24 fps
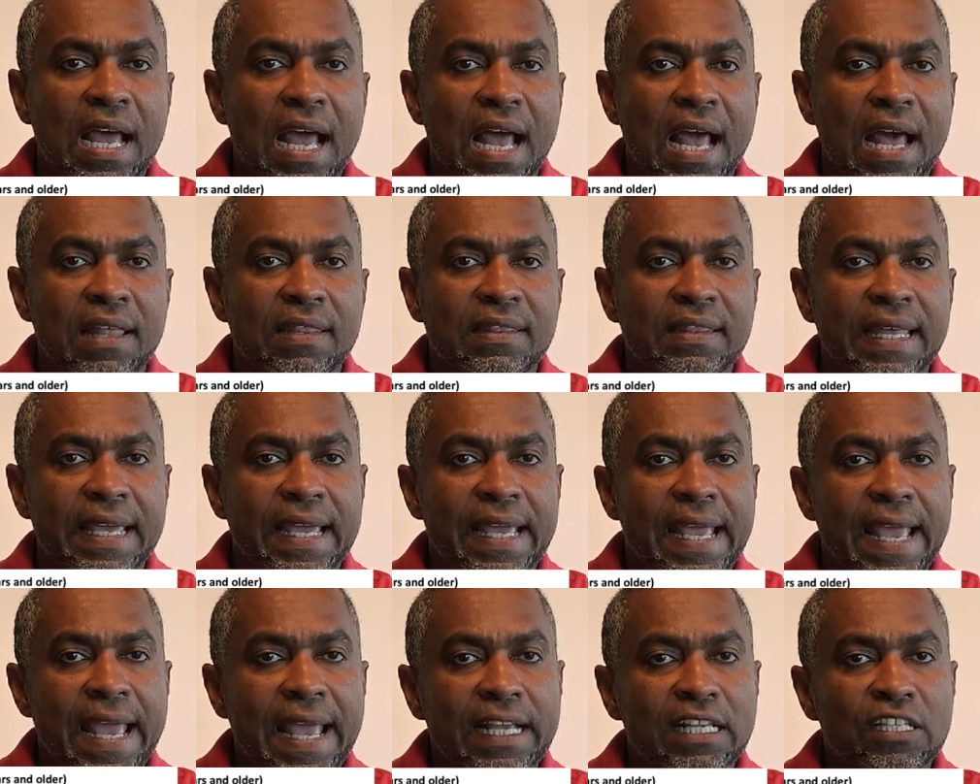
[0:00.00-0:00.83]
Uh,
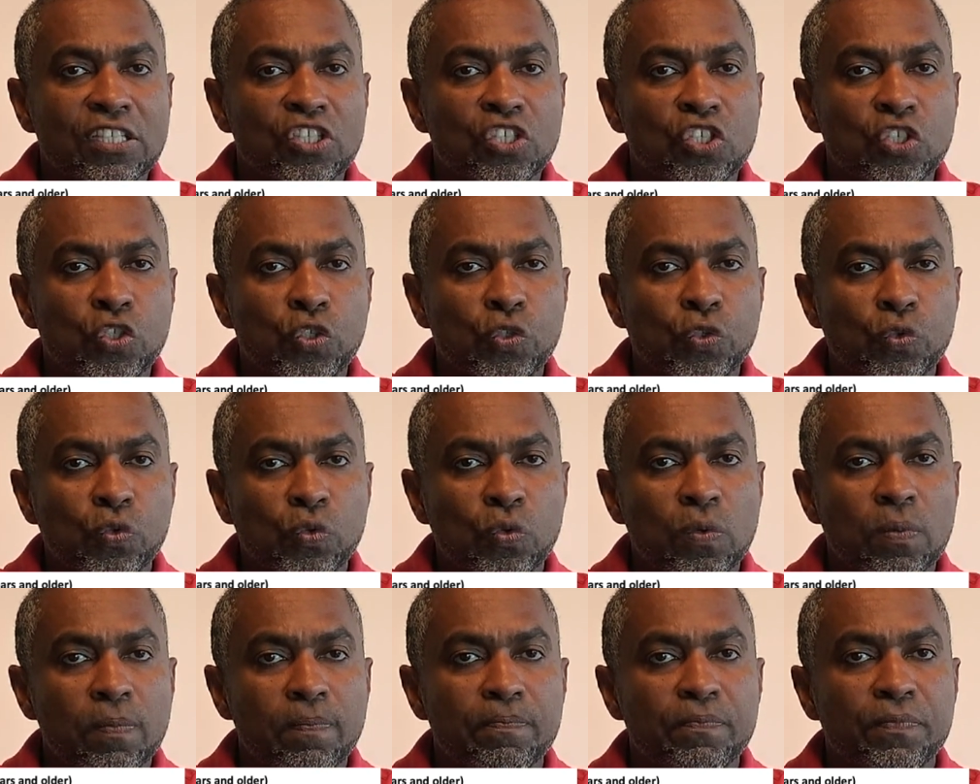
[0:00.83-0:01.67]
the
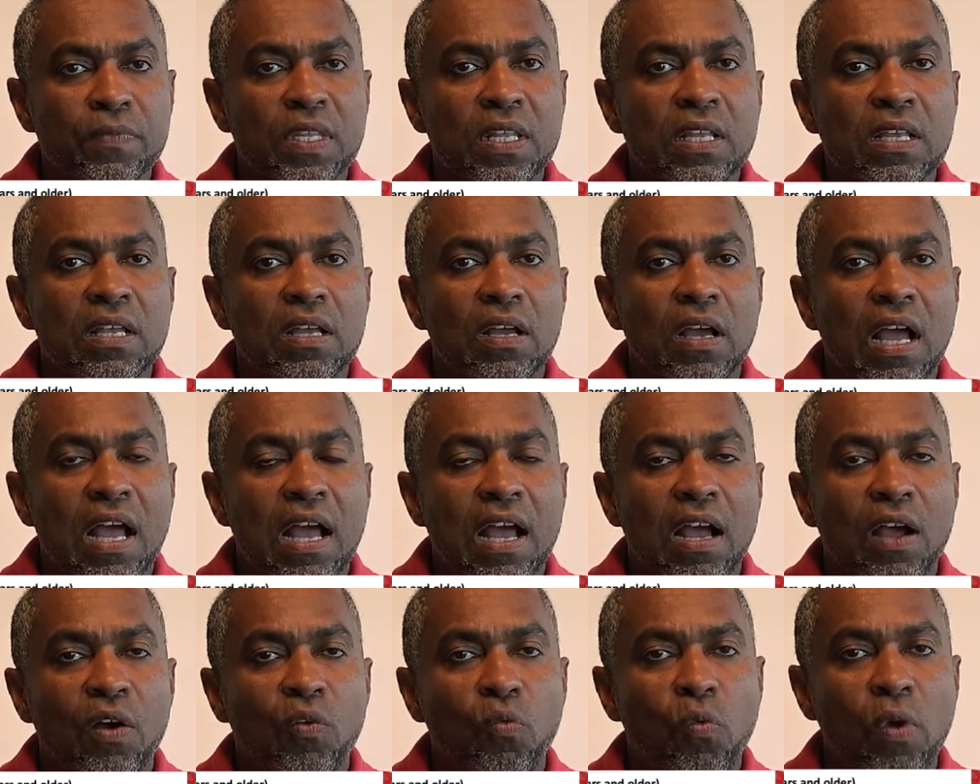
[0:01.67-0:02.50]
X2,
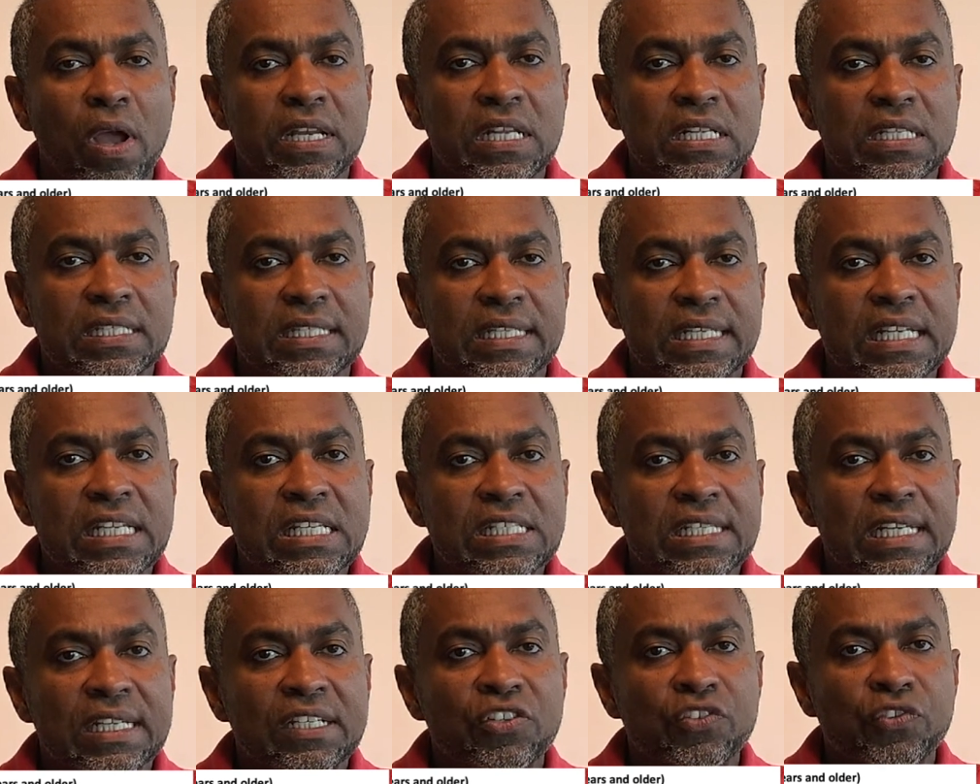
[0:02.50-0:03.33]
uh, when it's
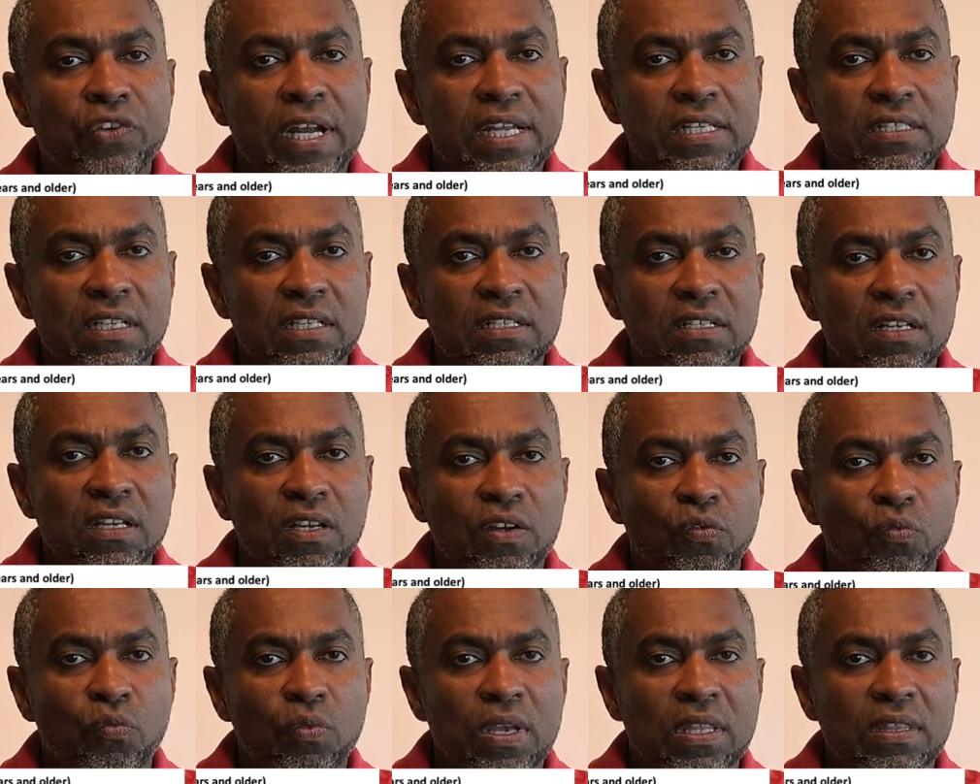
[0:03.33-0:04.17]
integrated
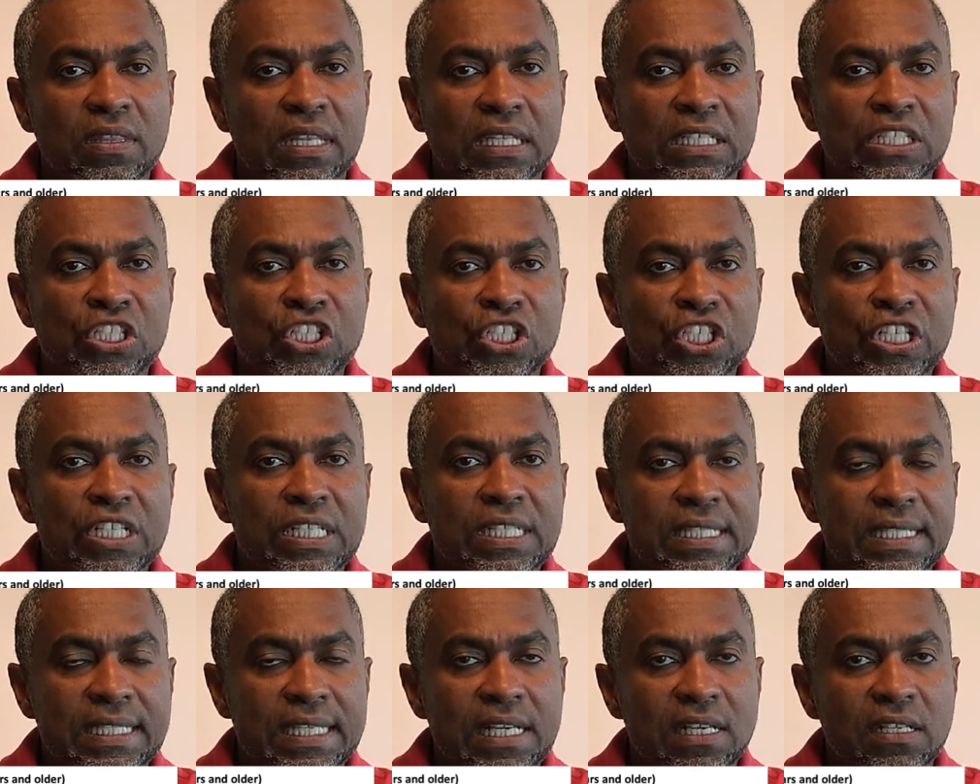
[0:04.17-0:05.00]
with the
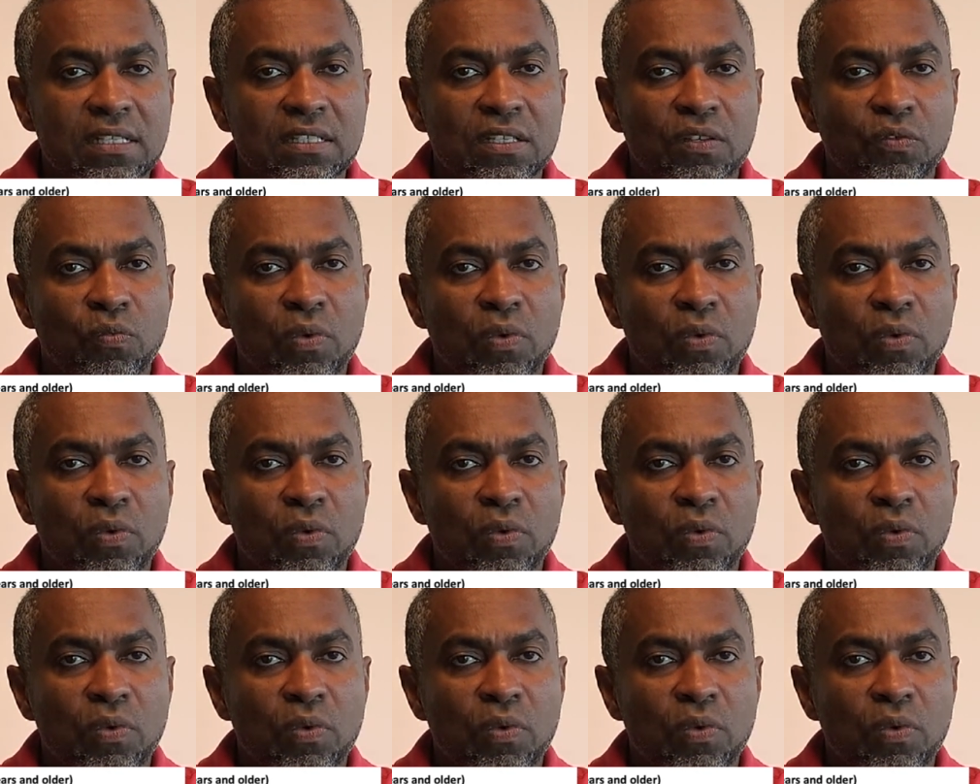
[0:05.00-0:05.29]
G6,